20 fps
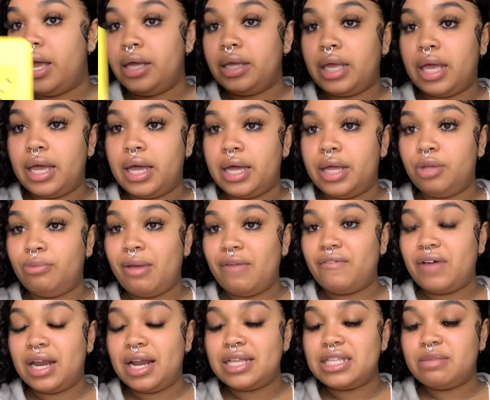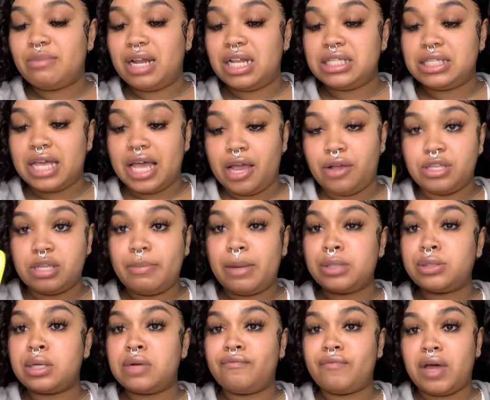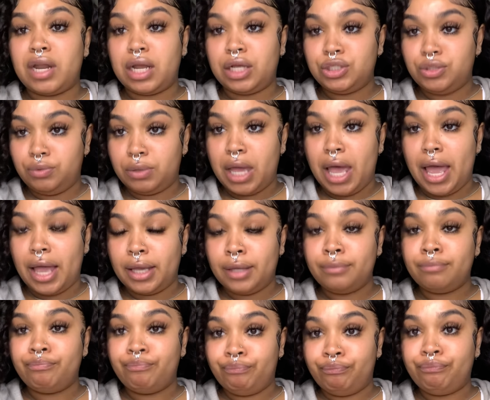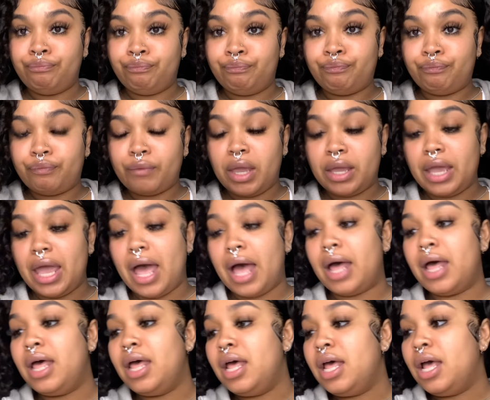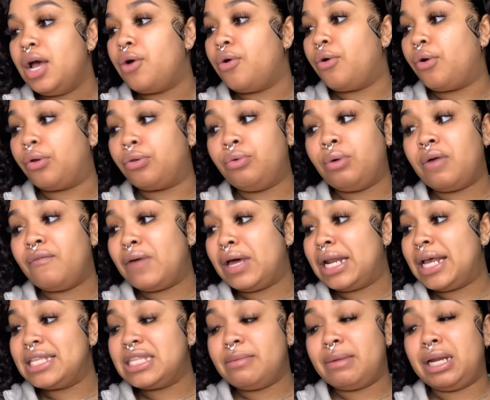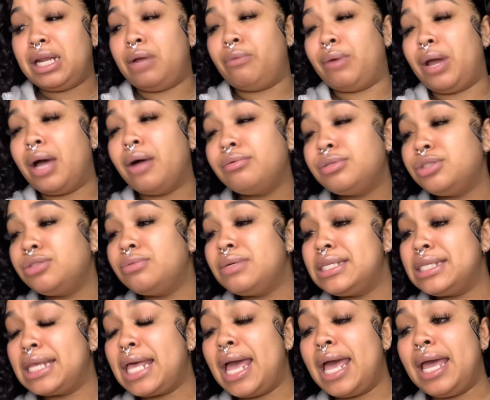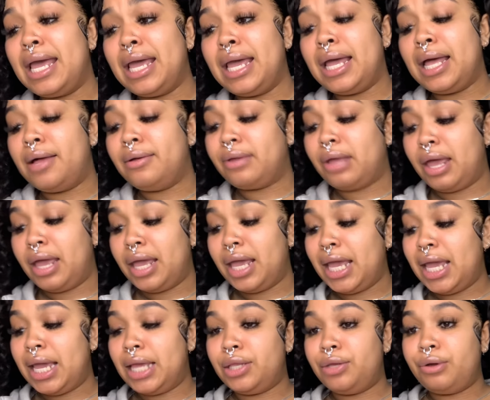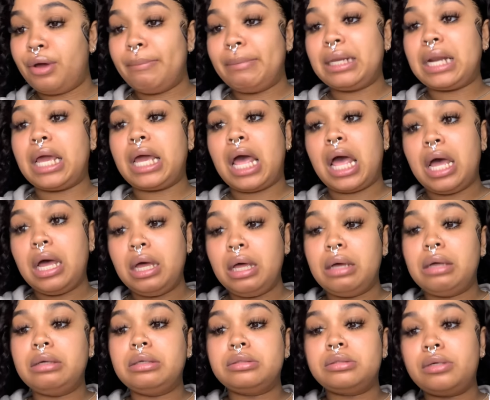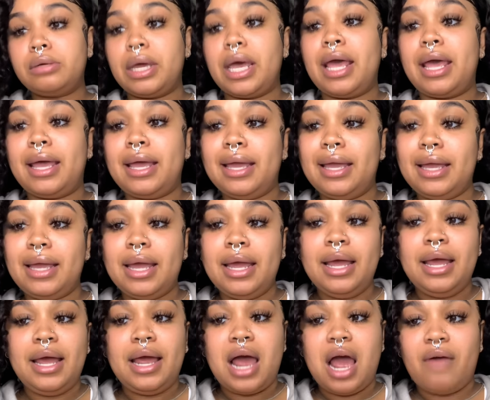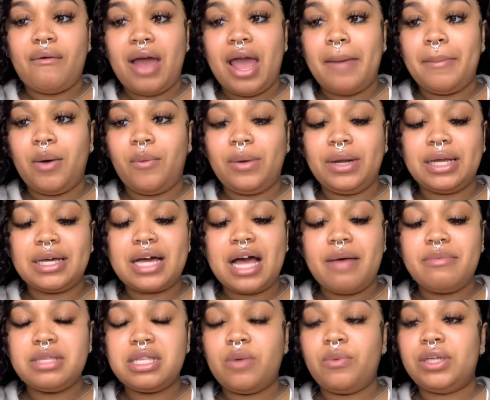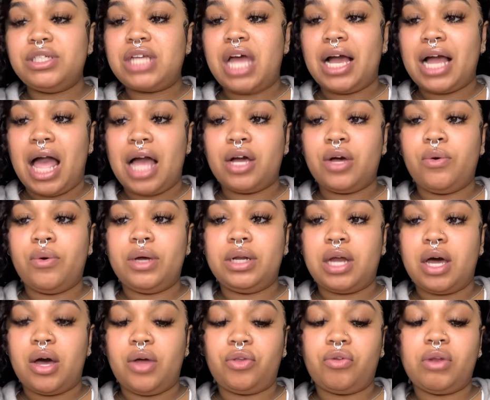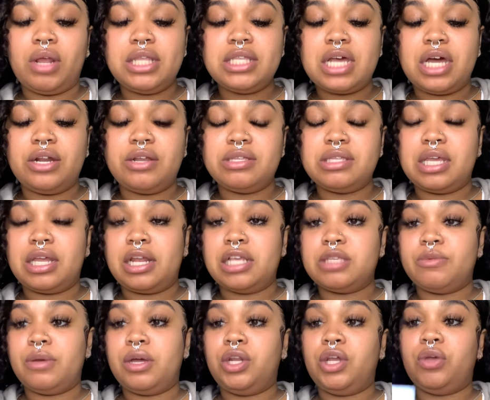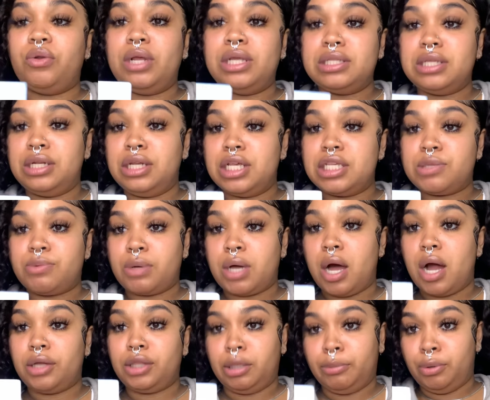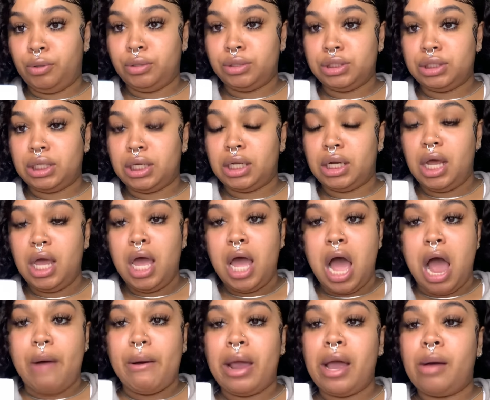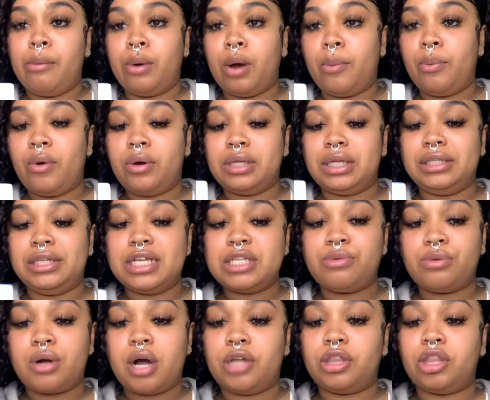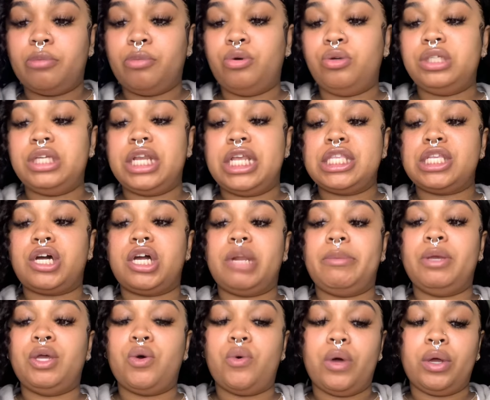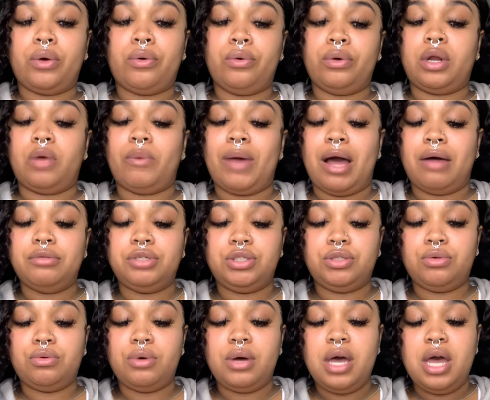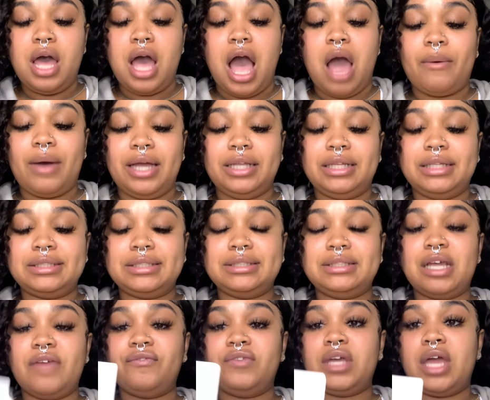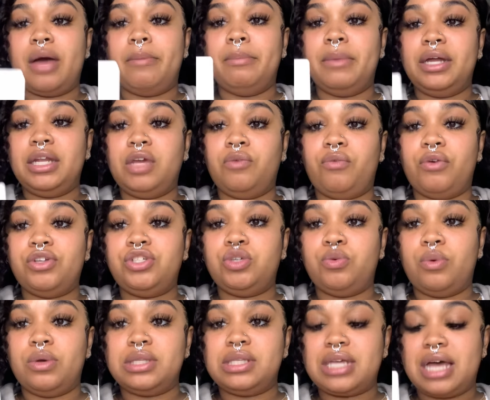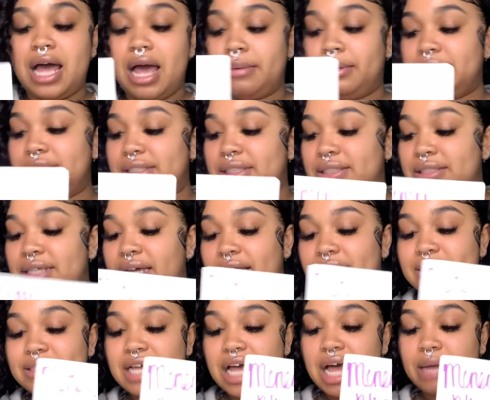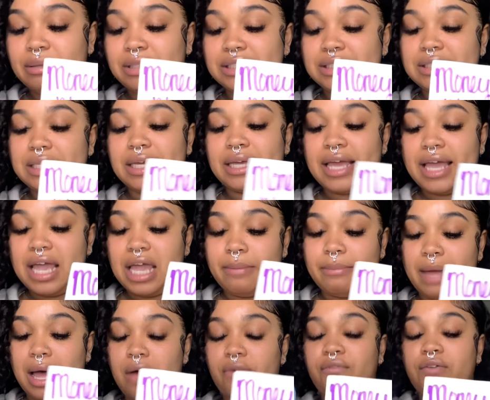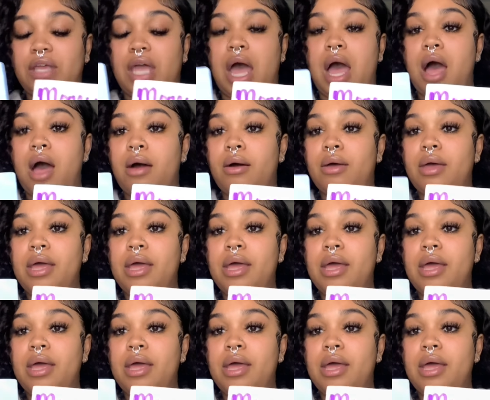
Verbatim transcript: Yeah, you may find out somebody's gay, or somebody's going to find out you gay. Yeah, or you can find out somebody around you is gay, okay? And you can be like, oh, okay. All right, but when it comes to what y'all got going on, you need to understand as well that you need to disregard the bullshit, all right? Or more importantly, disregard the bullshit that's going to be going on around you, all right? This is definitely a money ritual time. This is the second time this done came out for y'all.